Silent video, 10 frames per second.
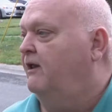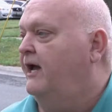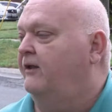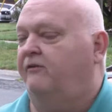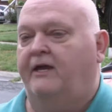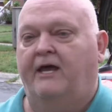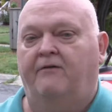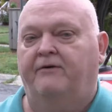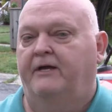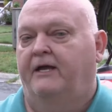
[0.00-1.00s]
lights, they
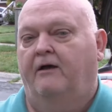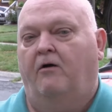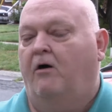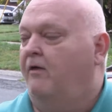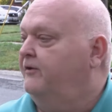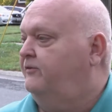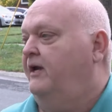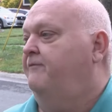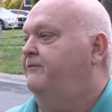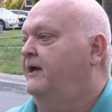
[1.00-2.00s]
have all the
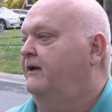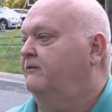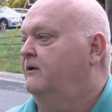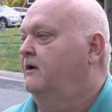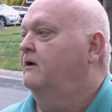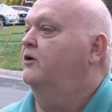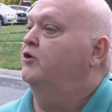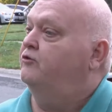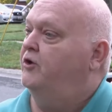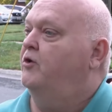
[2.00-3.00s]
safe things
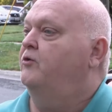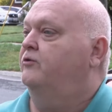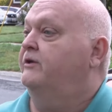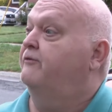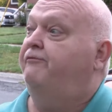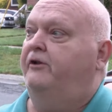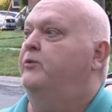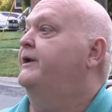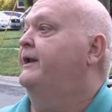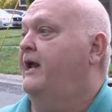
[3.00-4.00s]
because those are the
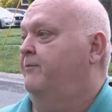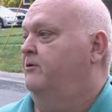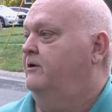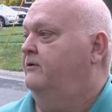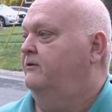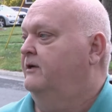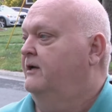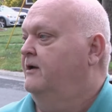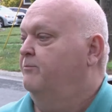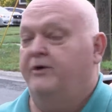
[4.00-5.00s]
affluent neighborhoods.
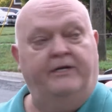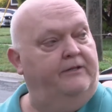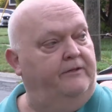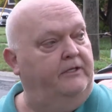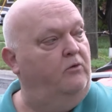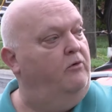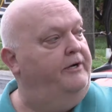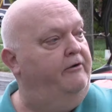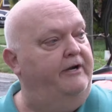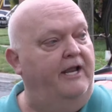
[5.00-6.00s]
But in the
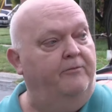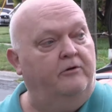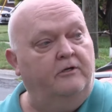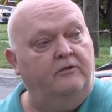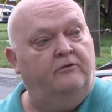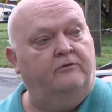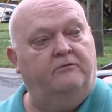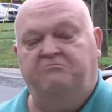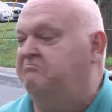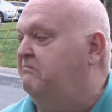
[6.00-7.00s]
ordinary
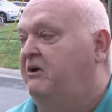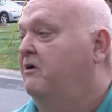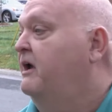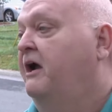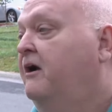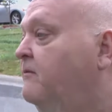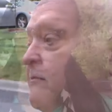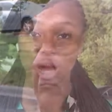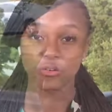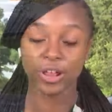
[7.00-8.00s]
neighborhoods, they don't care.
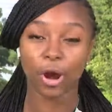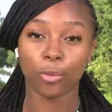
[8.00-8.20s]
We're now